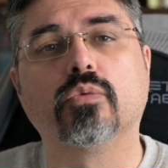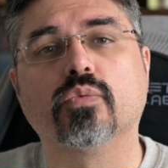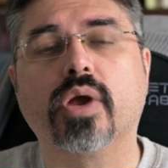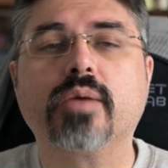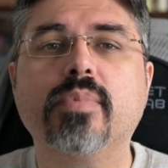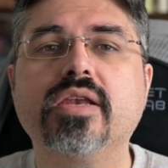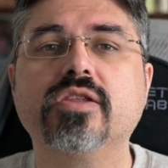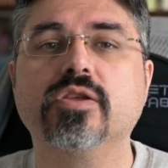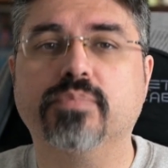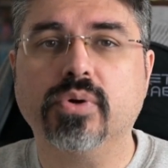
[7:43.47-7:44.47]
Recommend
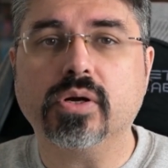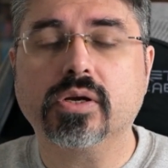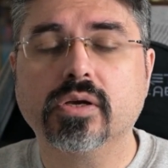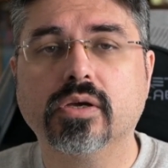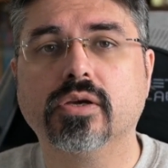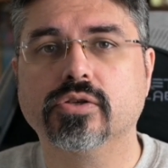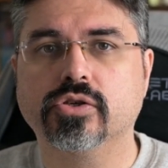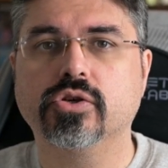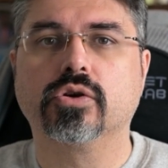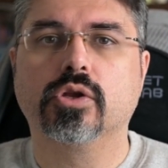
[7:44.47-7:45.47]
the book
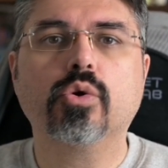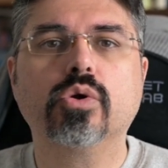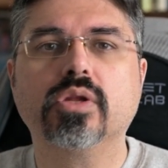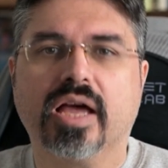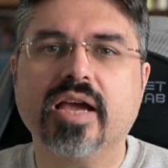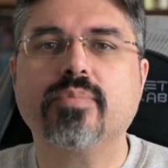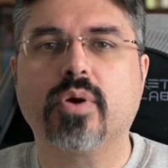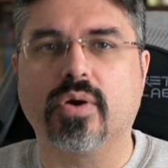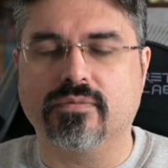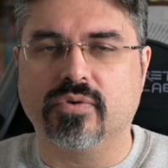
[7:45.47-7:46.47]
to your local
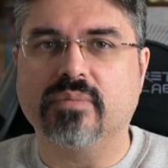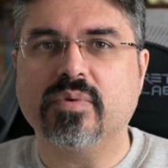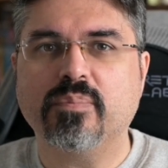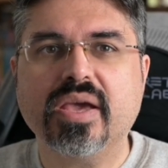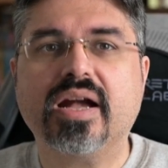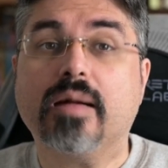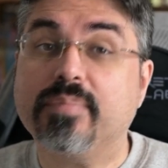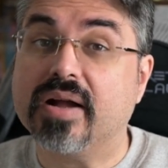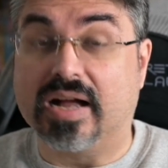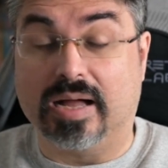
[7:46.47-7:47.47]
library for them to pick
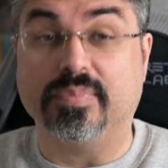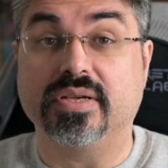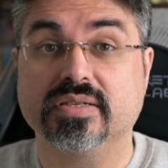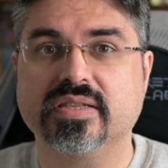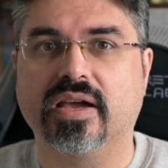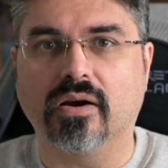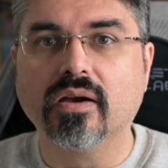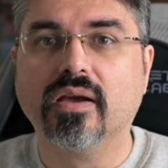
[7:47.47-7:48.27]
up copies there.